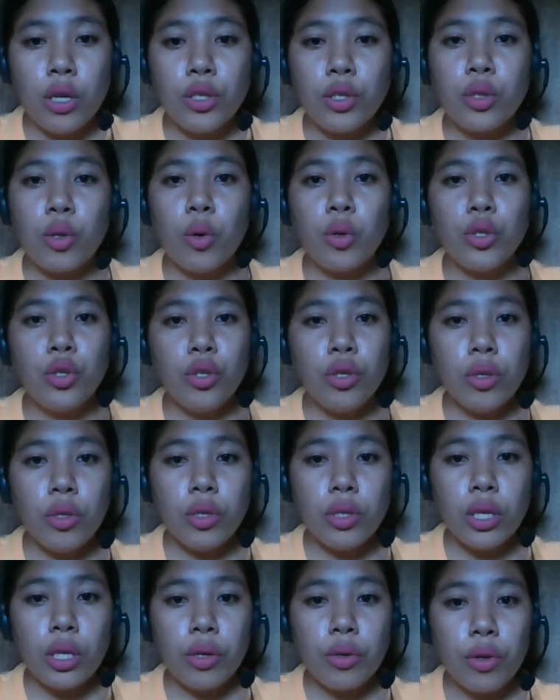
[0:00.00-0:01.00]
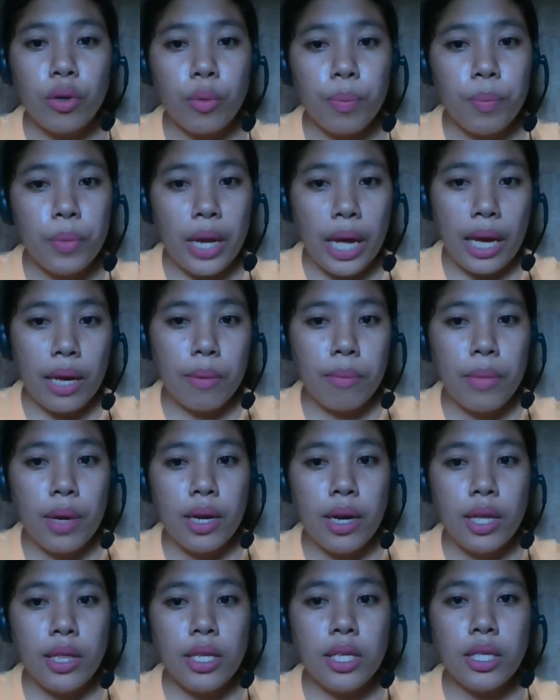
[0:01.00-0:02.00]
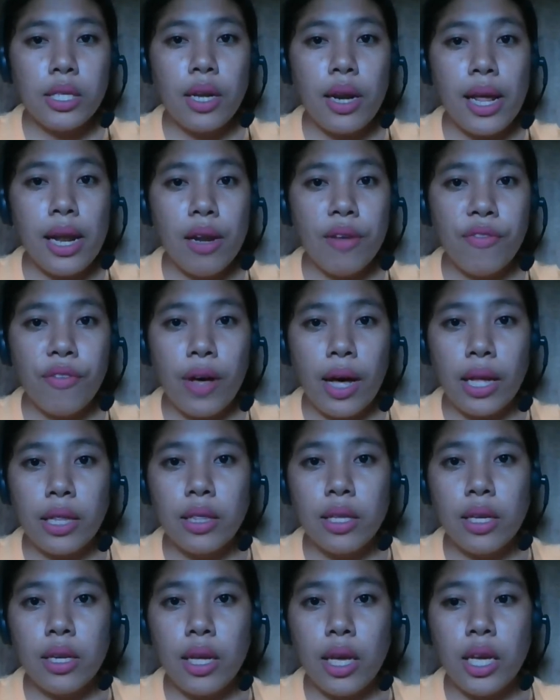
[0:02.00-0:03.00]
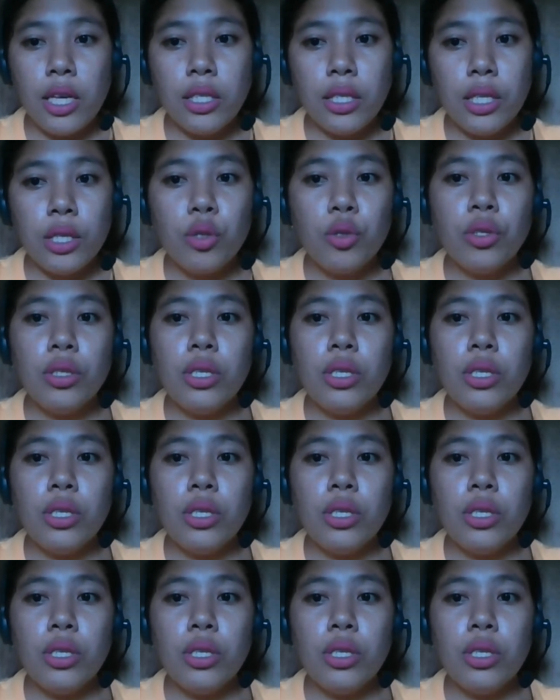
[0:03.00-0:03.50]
So choose a group name that is relevant and easy to